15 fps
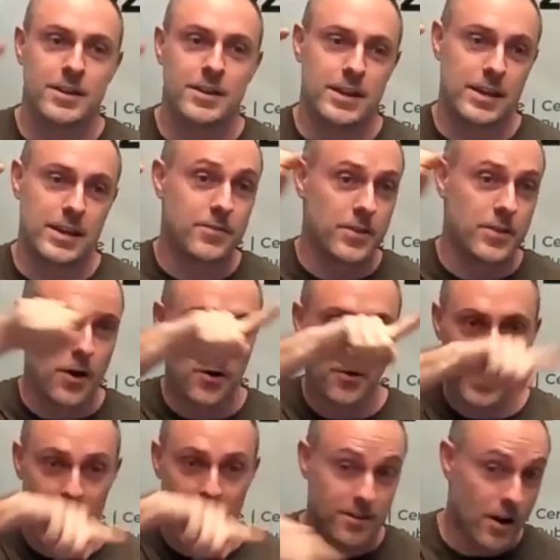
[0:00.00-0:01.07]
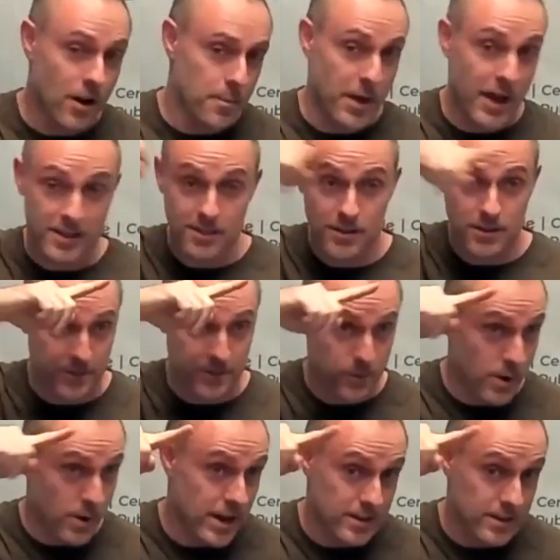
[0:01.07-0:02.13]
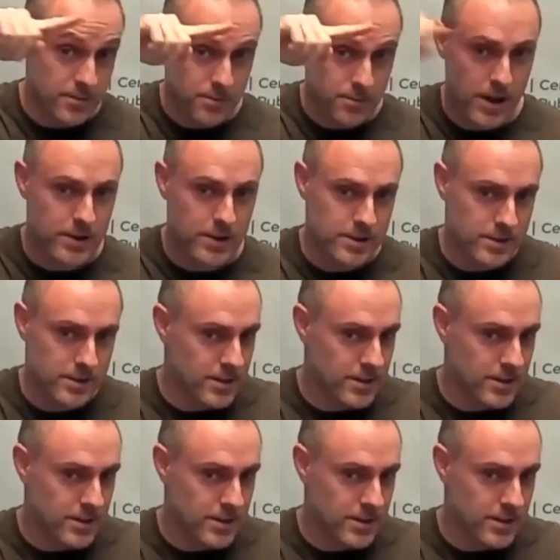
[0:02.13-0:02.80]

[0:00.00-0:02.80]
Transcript: even though that top ad looks great, right?